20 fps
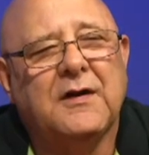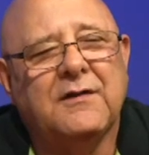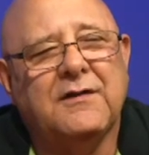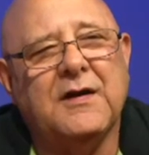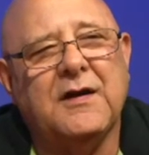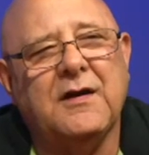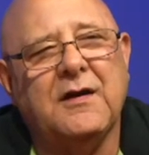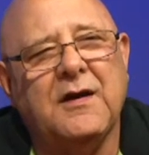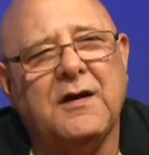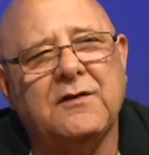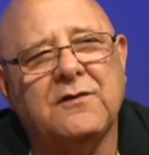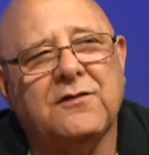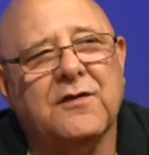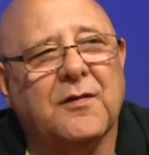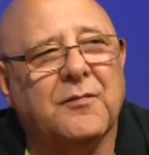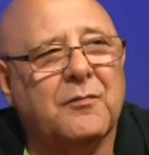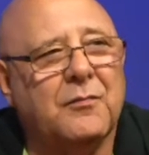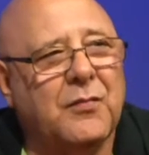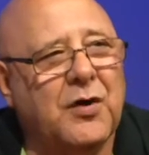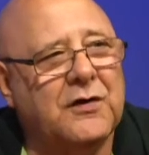Then it ends
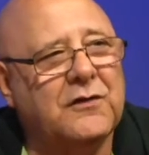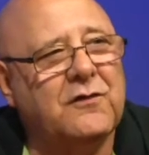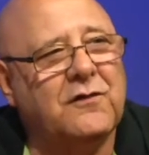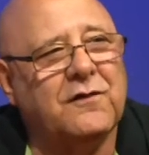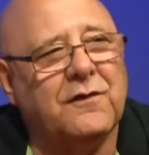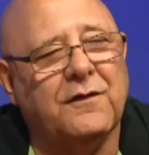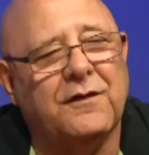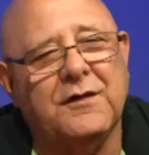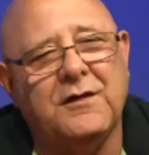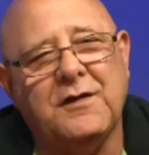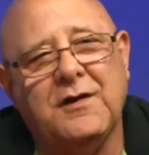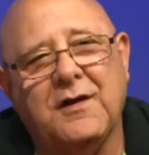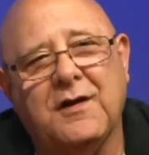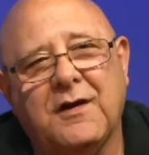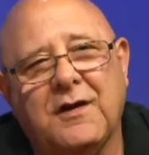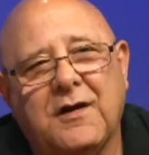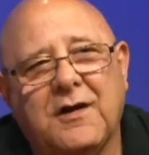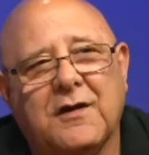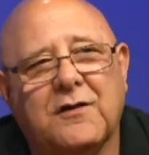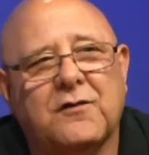up mudslinging, and
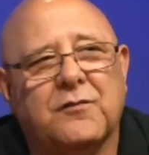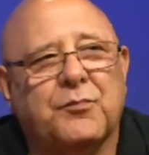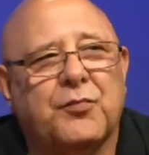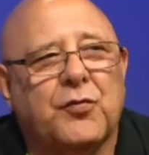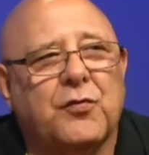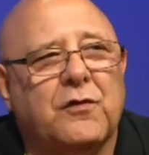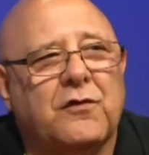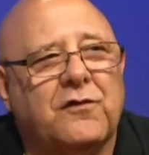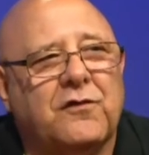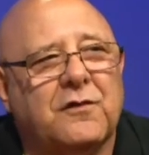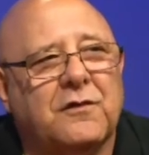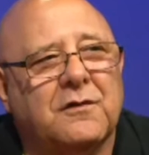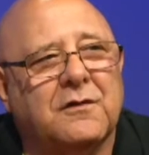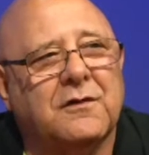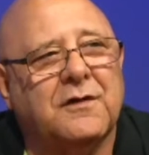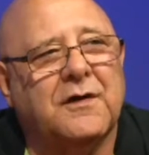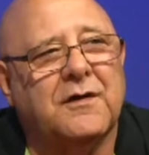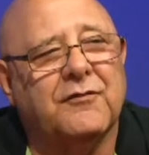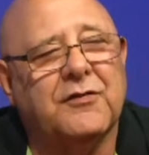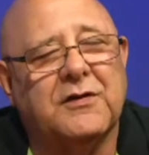it gets
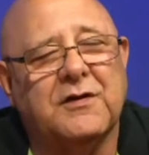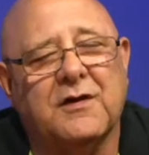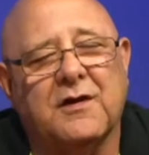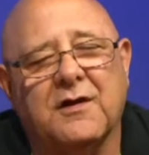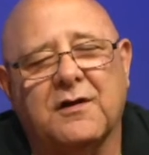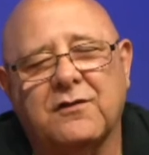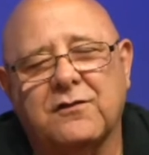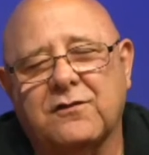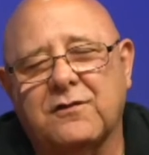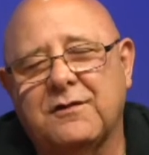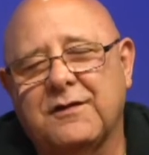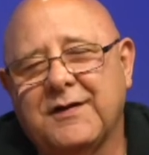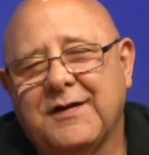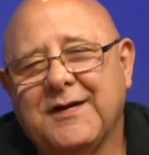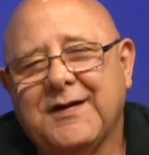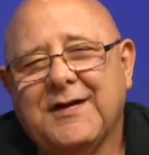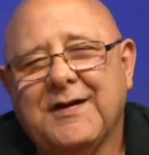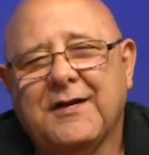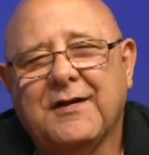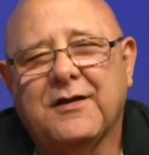personal and everything else. And,
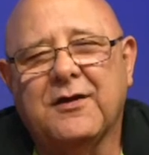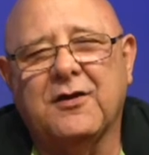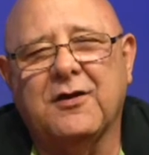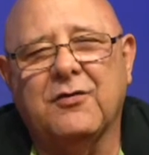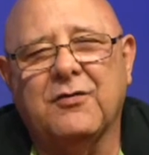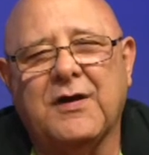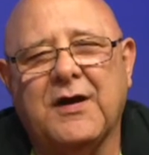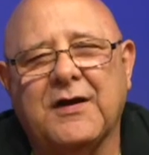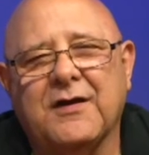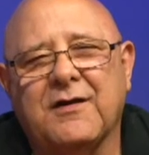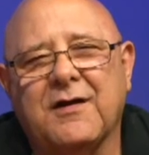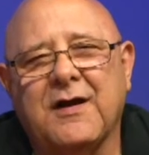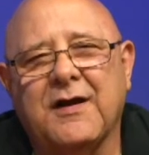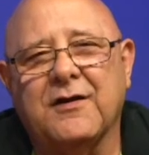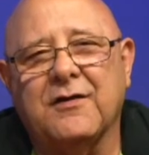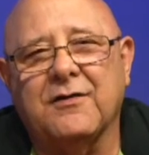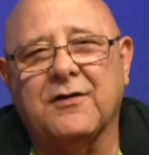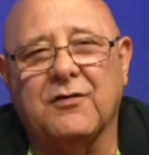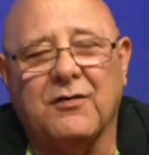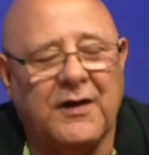you know, I, I
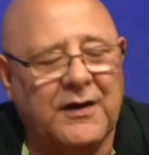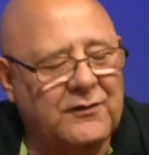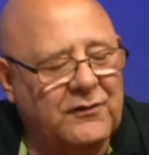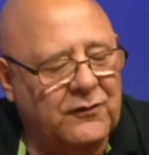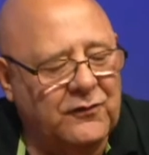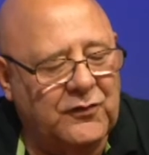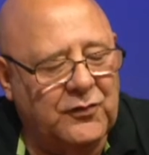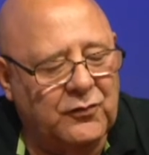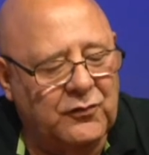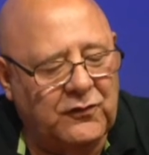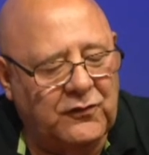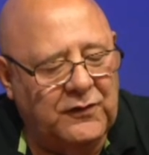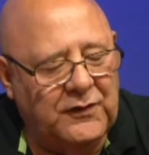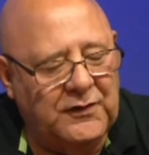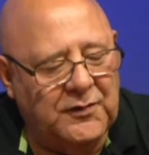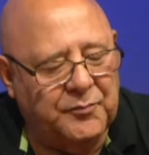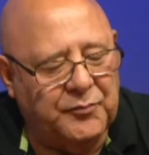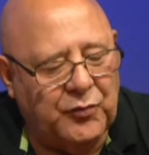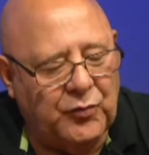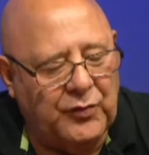don't know. I just don't see
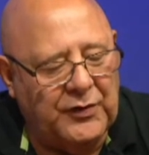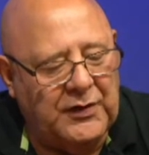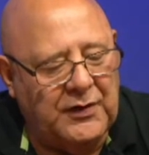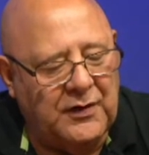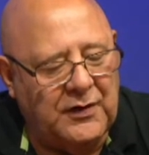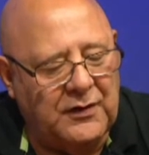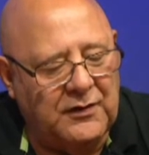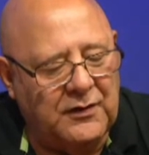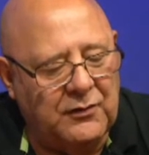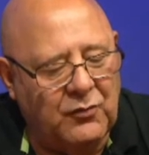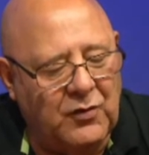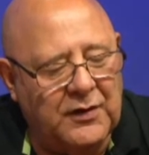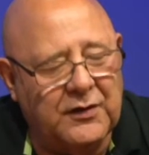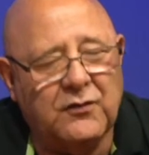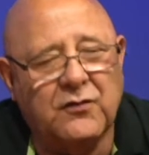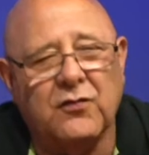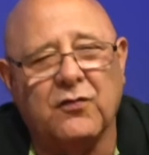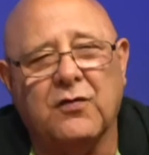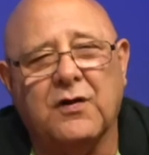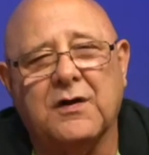the point in it. You
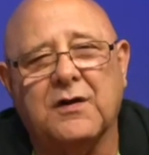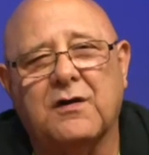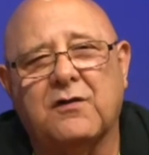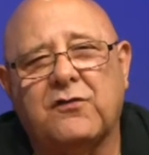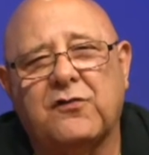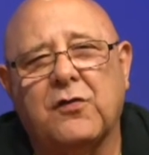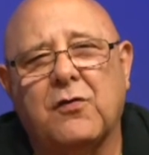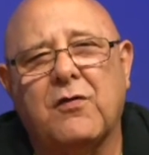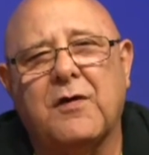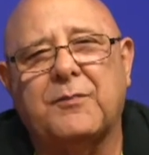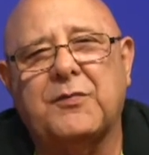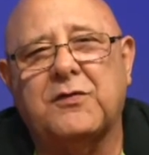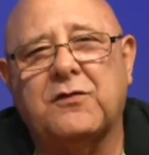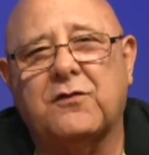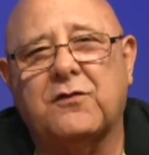want to talk, show up at the